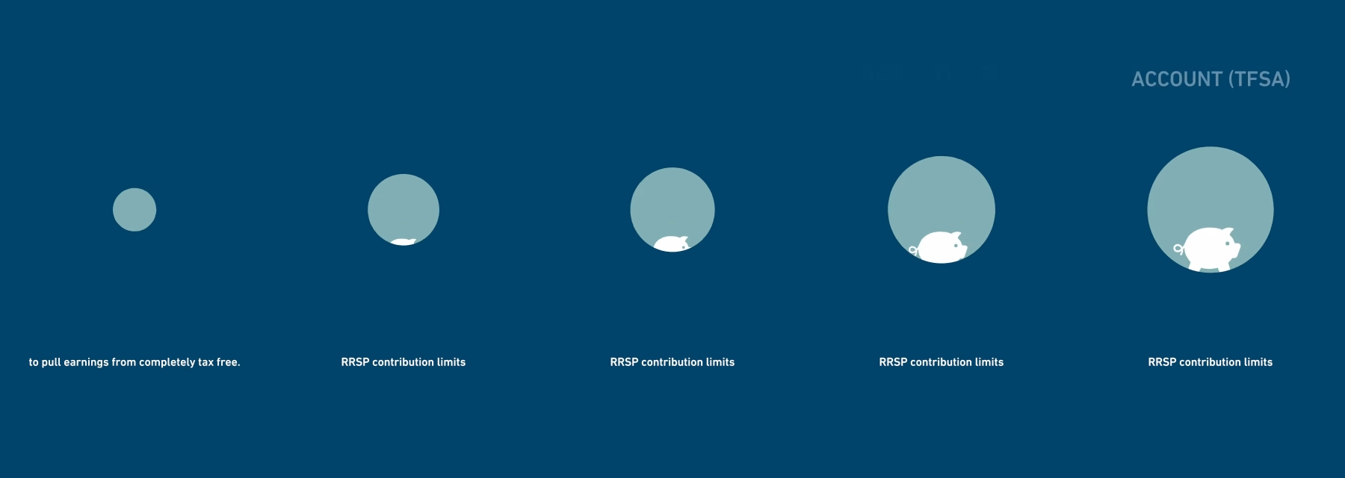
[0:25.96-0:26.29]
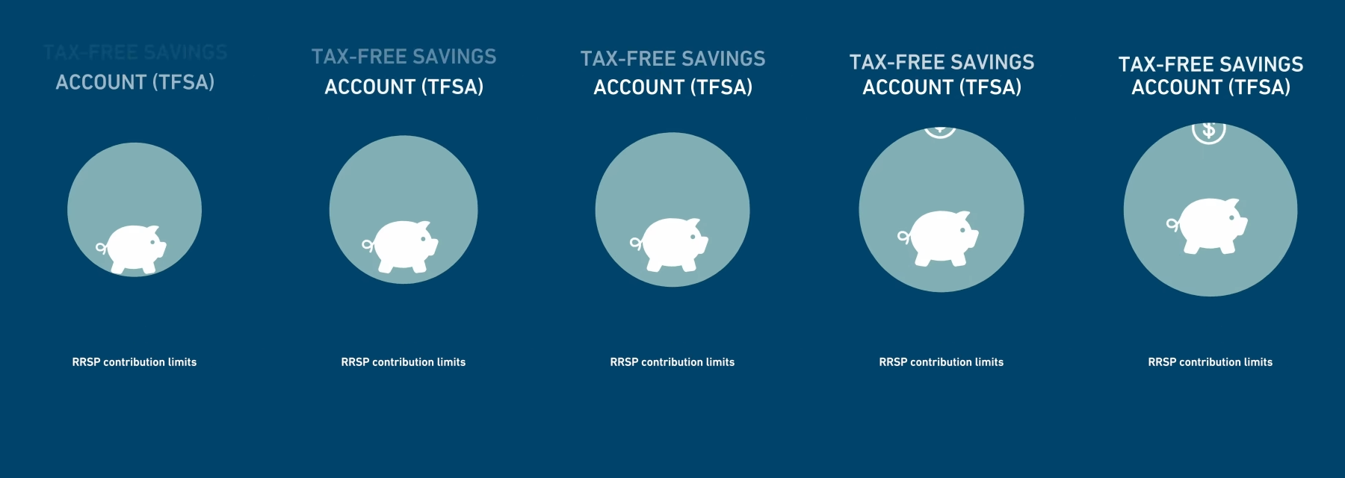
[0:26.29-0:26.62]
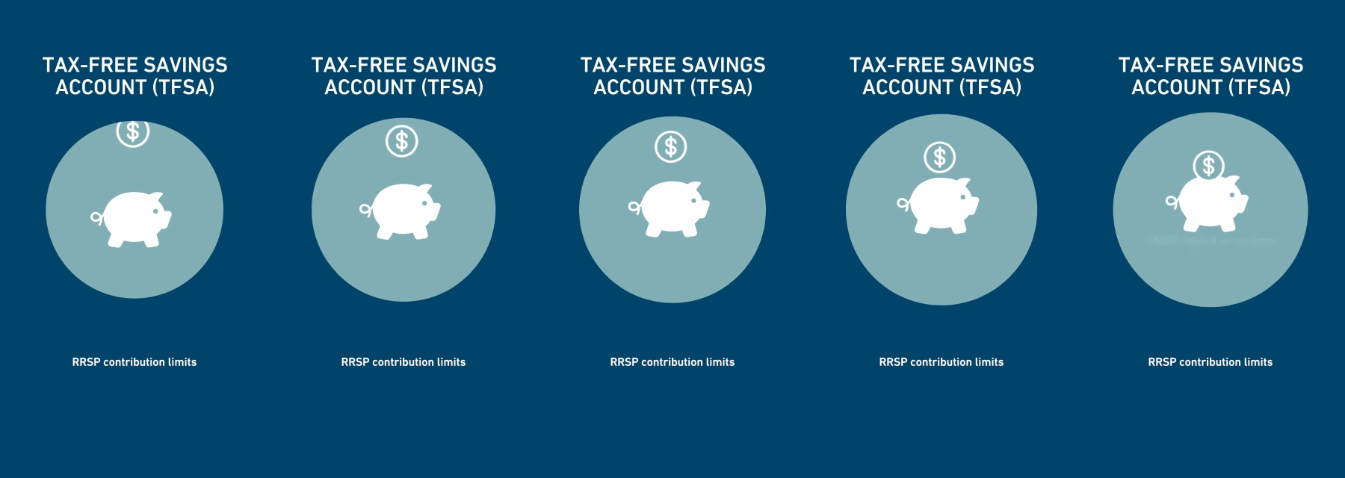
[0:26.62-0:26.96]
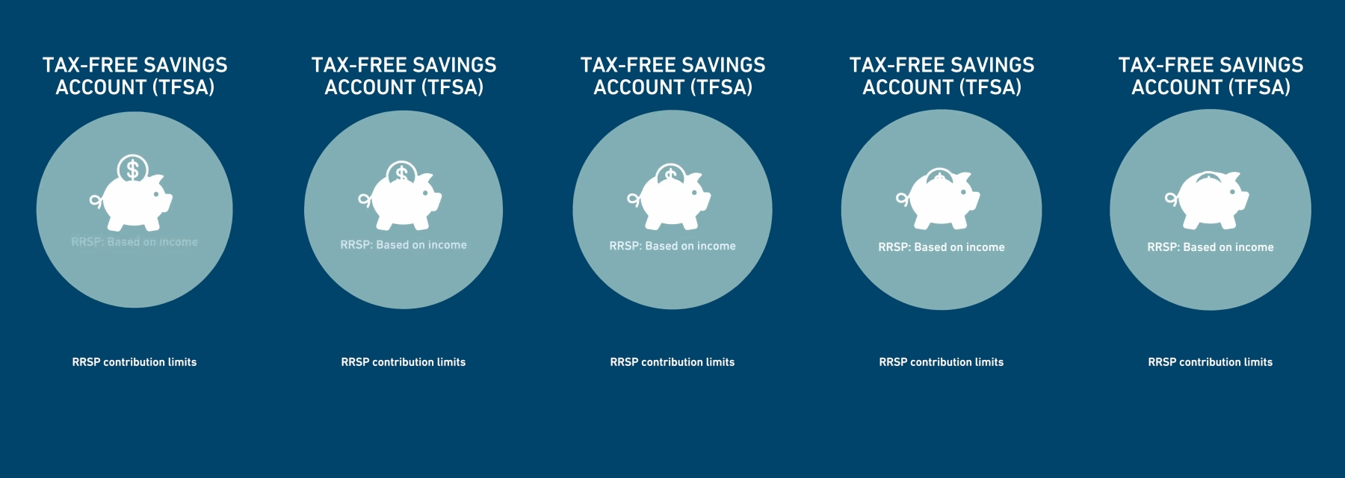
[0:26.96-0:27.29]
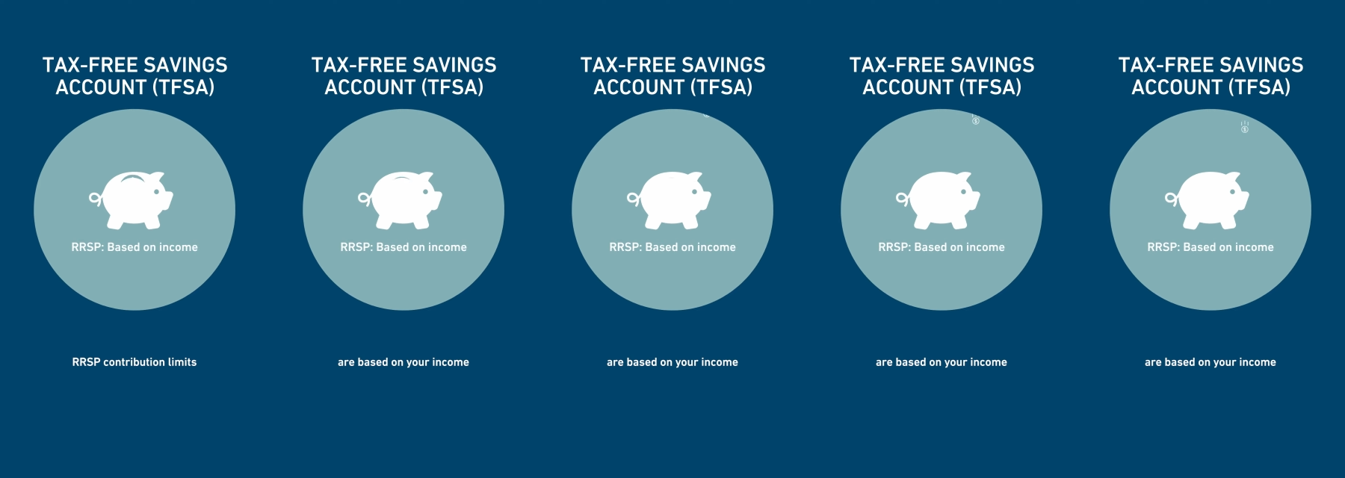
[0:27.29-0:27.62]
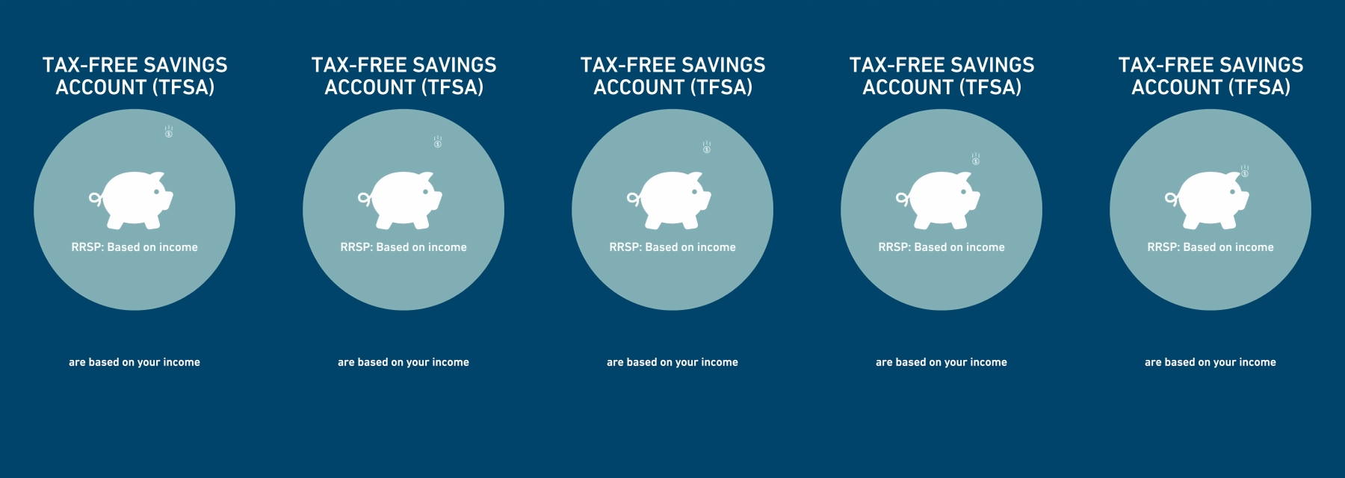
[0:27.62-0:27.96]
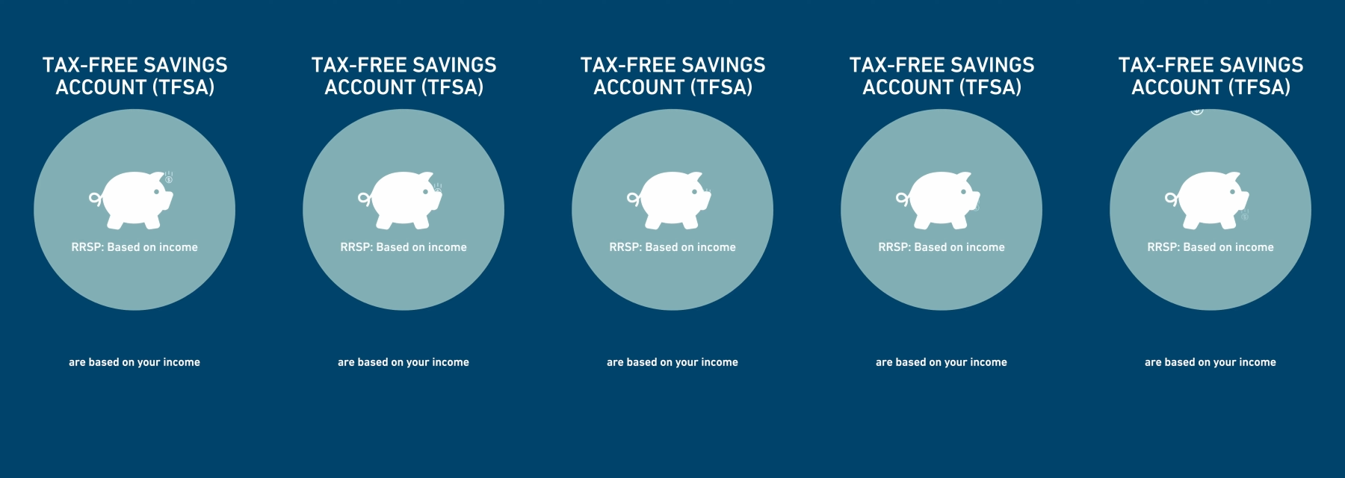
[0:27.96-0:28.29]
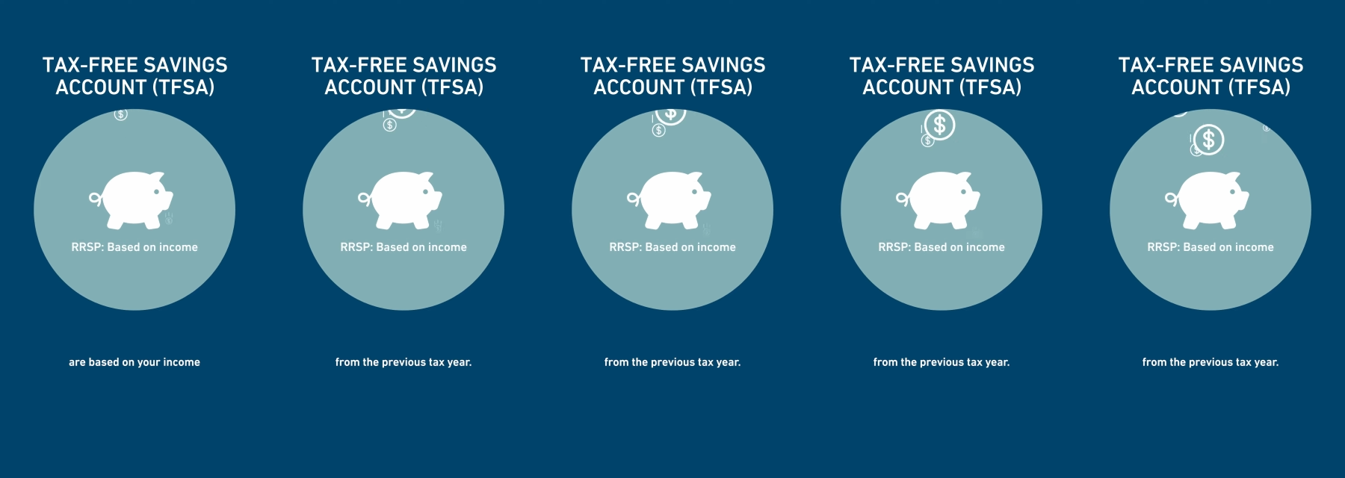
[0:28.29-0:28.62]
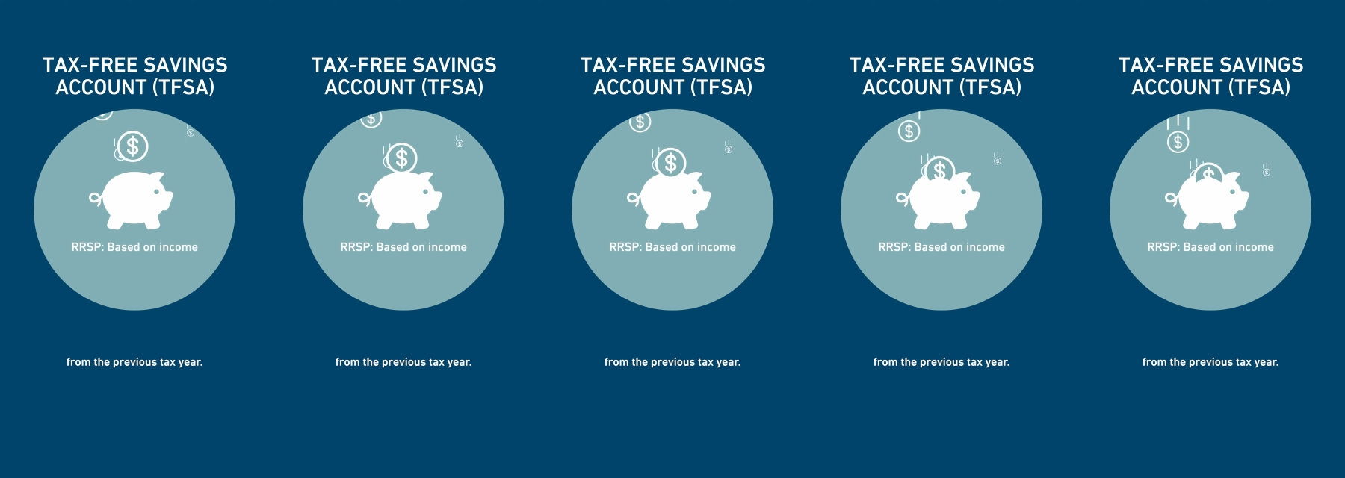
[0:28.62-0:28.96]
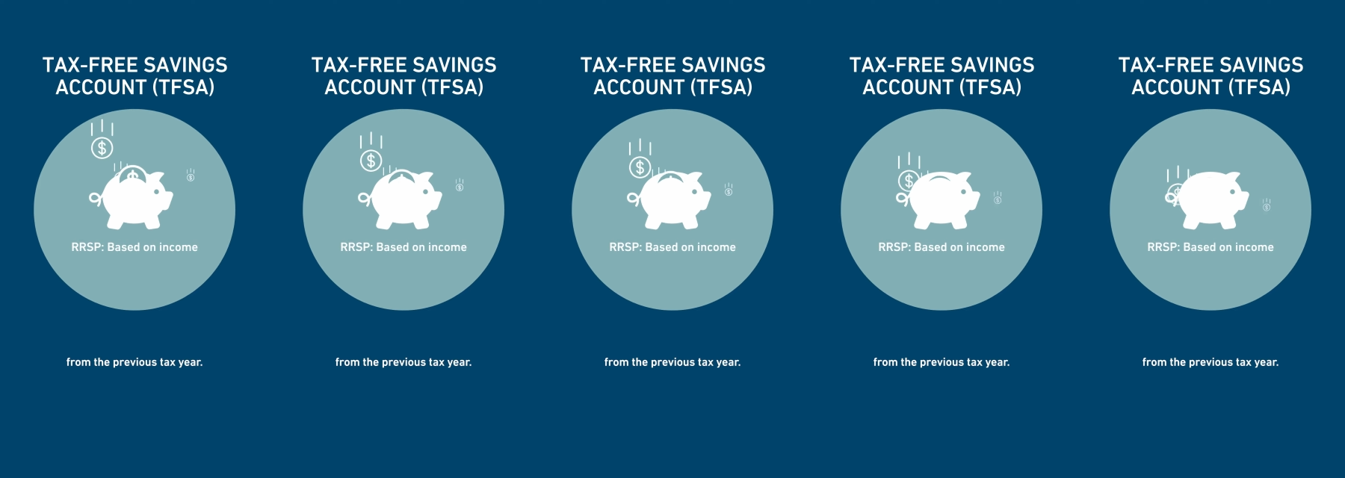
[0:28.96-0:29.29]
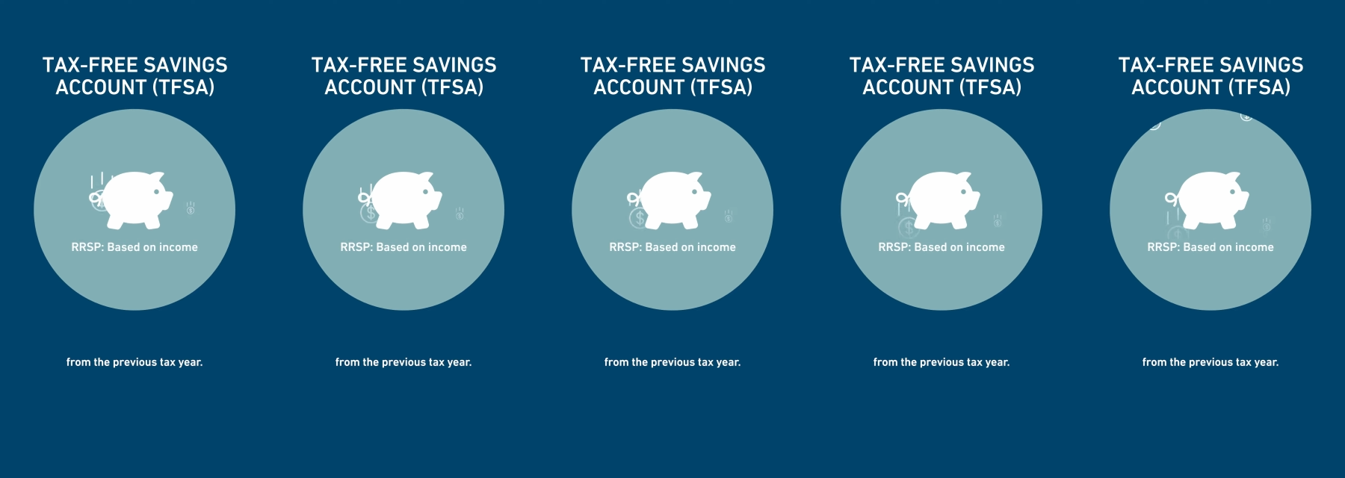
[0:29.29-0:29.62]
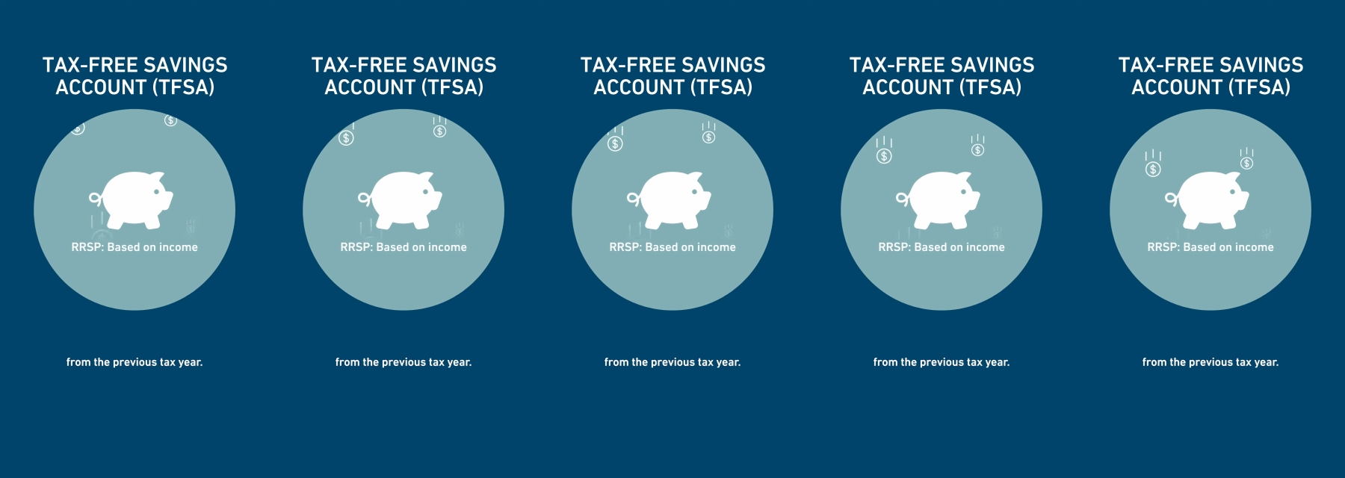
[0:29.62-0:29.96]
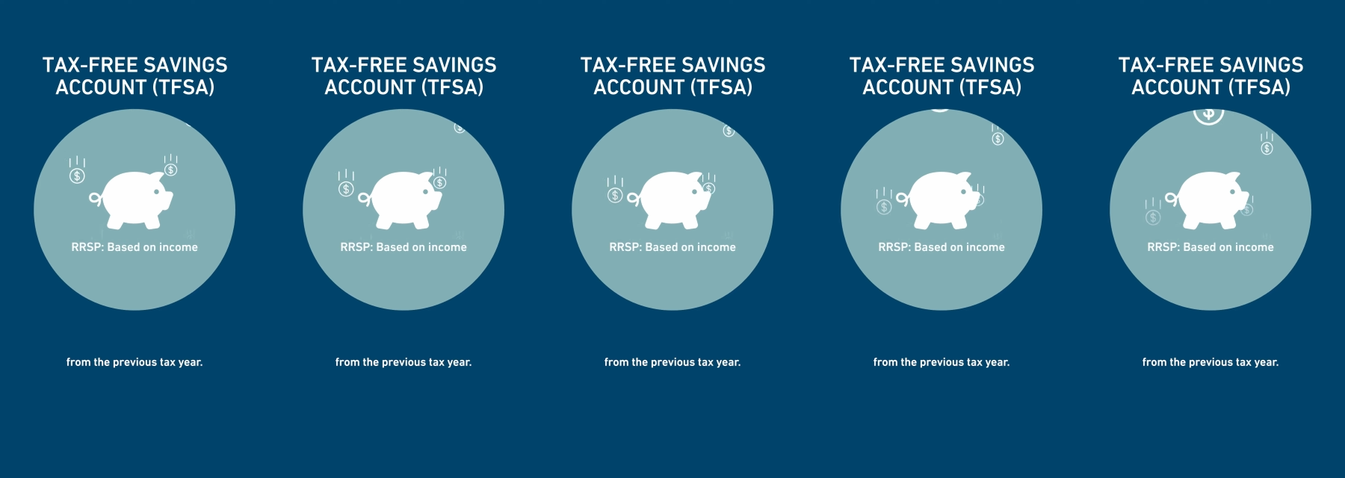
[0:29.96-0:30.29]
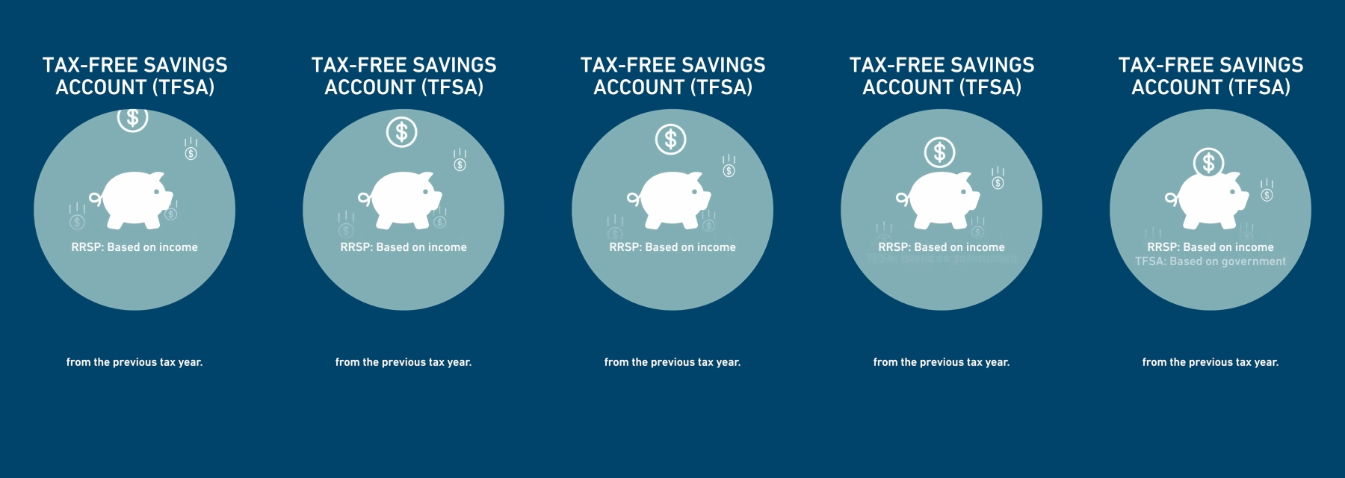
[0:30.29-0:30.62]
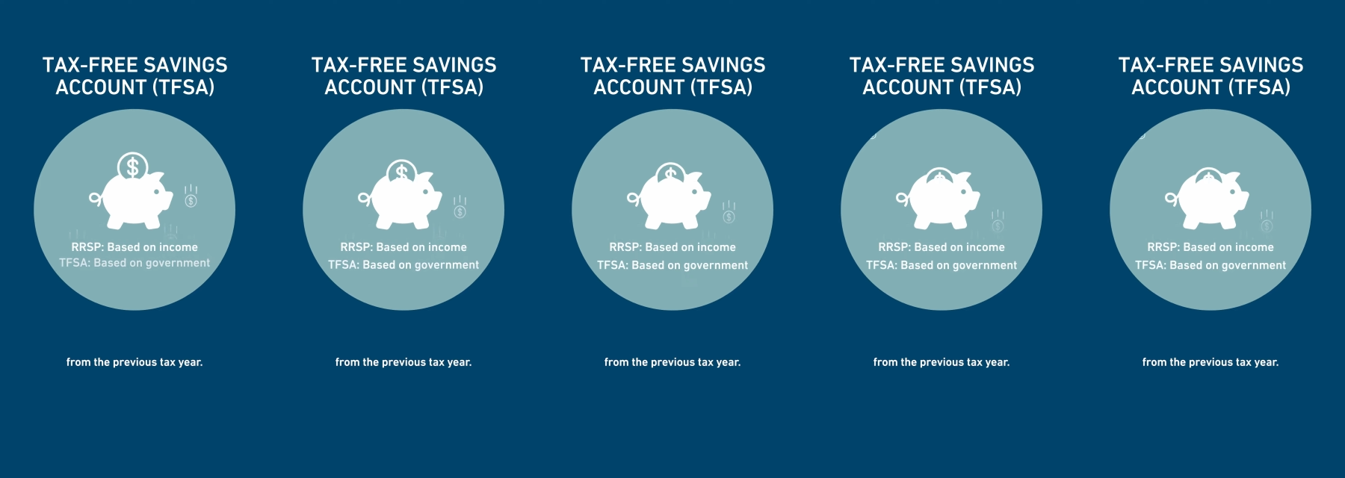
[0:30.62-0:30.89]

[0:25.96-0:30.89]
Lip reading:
[unreadable: no face in view]